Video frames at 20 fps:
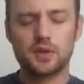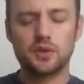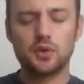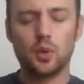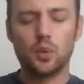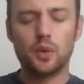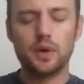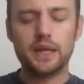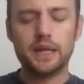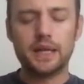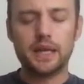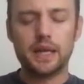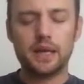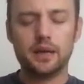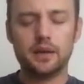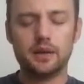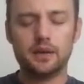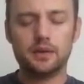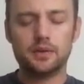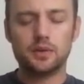
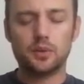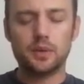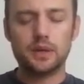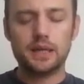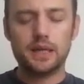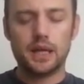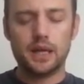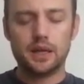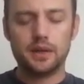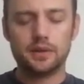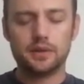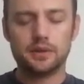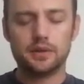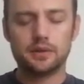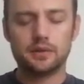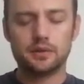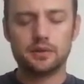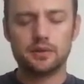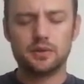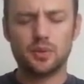
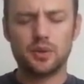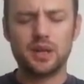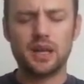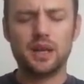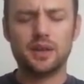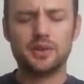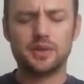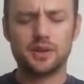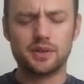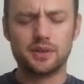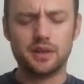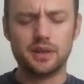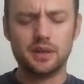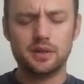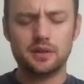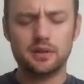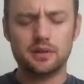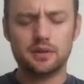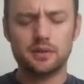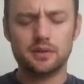
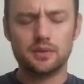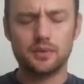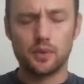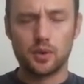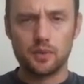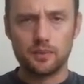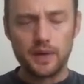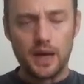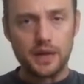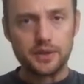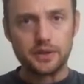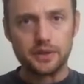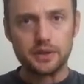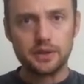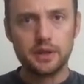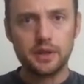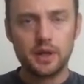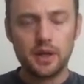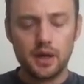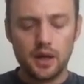2860 form
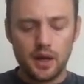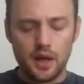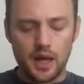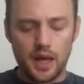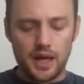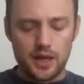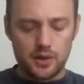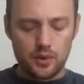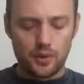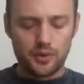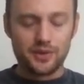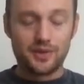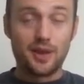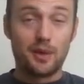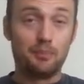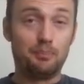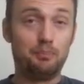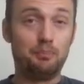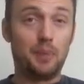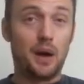factor. It goes on
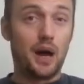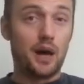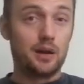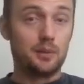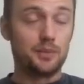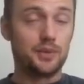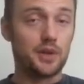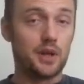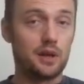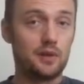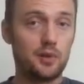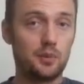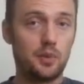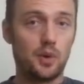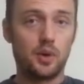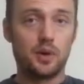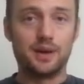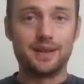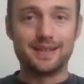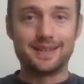the bottom side of the
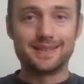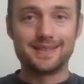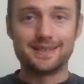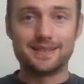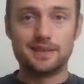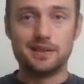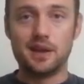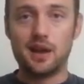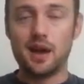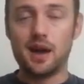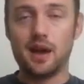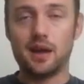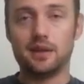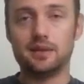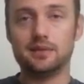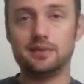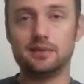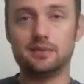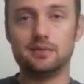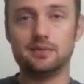board. It's not